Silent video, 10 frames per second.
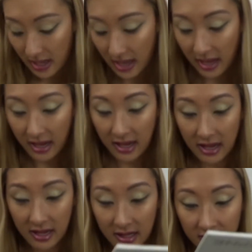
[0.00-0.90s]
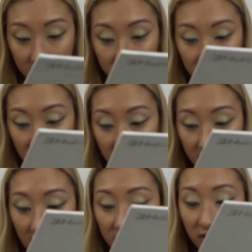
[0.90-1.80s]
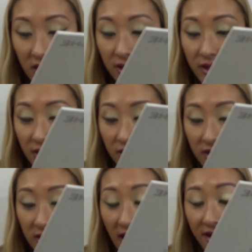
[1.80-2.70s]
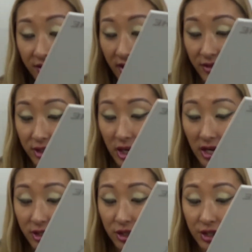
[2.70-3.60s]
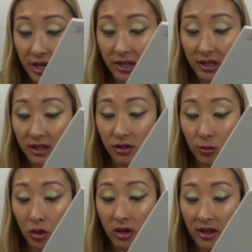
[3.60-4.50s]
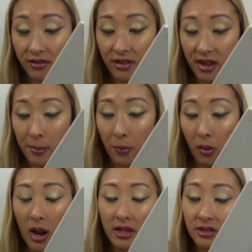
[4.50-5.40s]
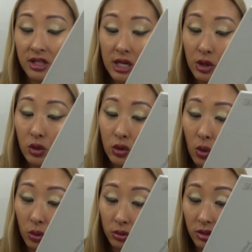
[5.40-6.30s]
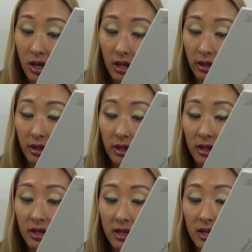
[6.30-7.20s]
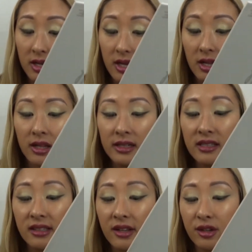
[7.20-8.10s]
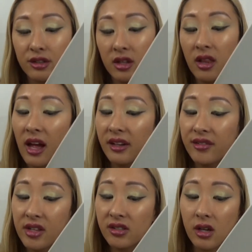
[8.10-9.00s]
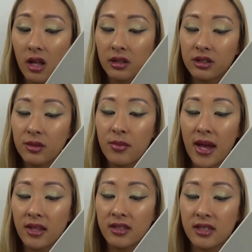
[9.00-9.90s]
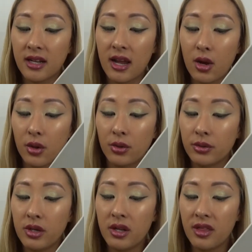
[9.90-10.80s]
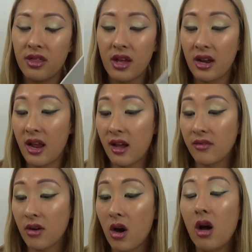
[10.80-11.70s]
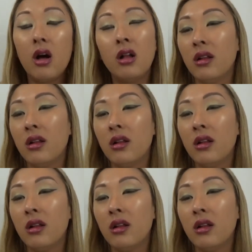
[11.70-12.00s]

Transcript: And let's see, the next color is I have never touched and it is more of a bronzy gold color. Like I said, there's a lot of these colors and palettes that I own that have all